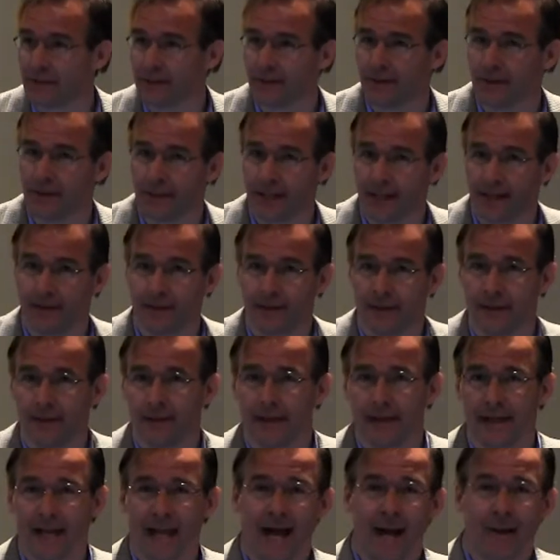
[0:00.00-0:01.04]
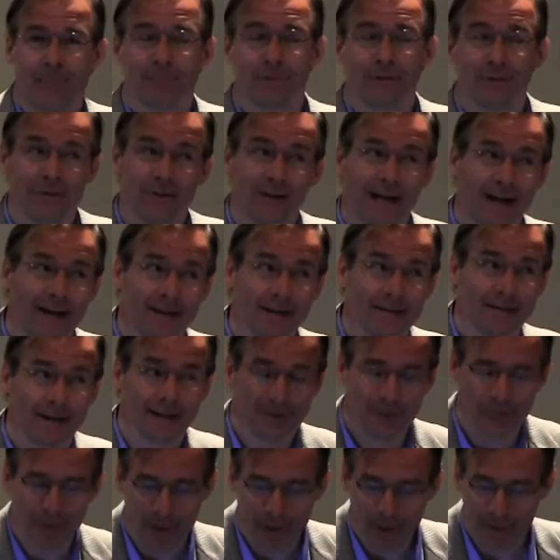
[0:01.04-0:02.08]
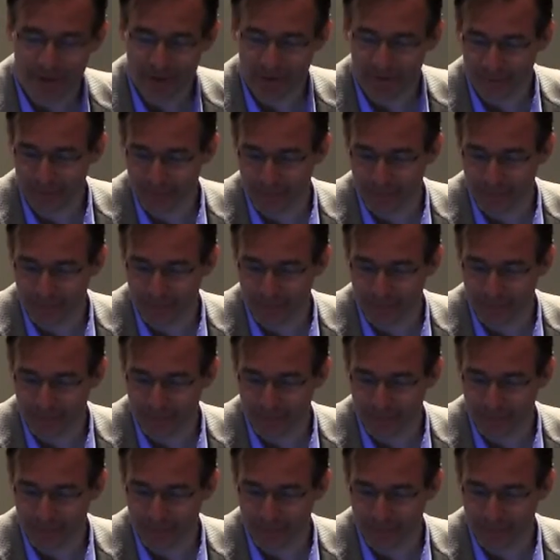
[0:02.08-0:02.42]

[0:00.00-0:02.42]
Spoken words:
You can get an app called iSeismometer